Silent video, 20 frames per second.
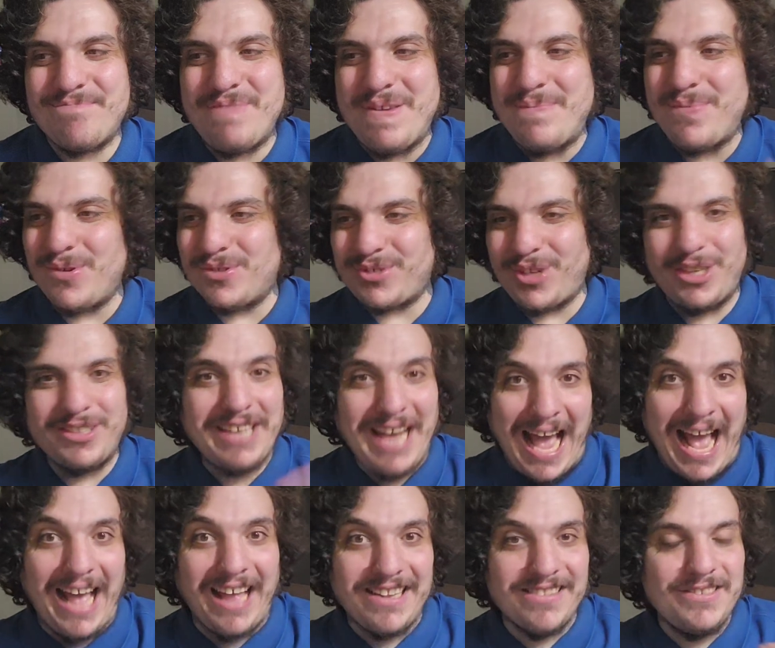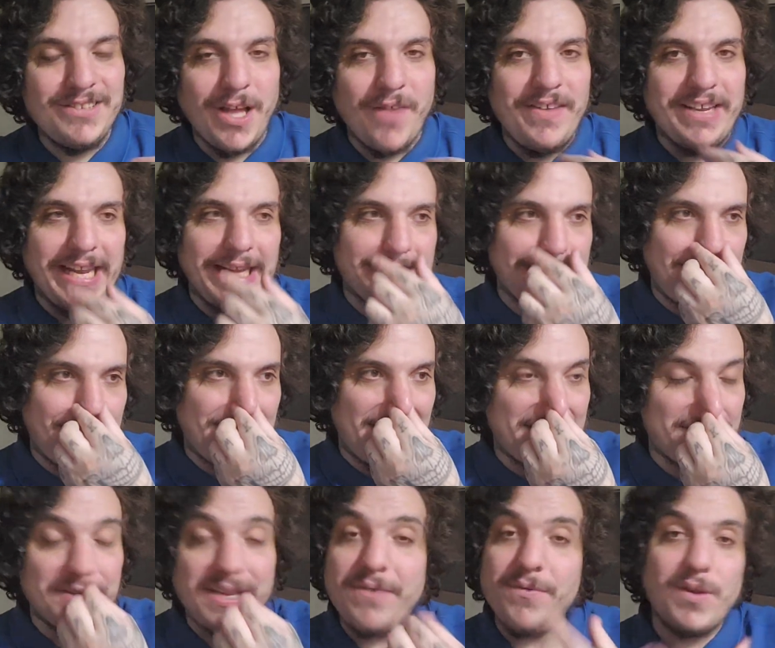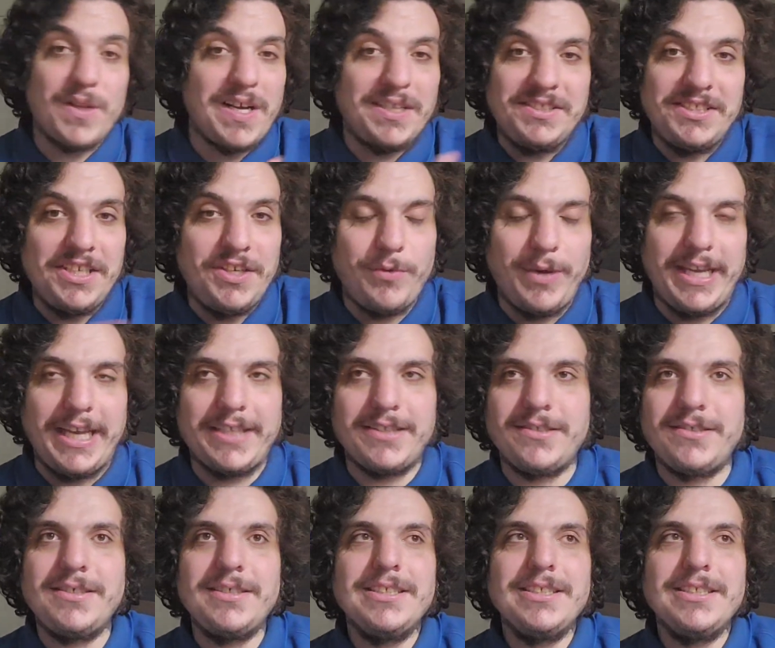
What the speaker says: people started loving it, and I'm like, okay, well, continuing it.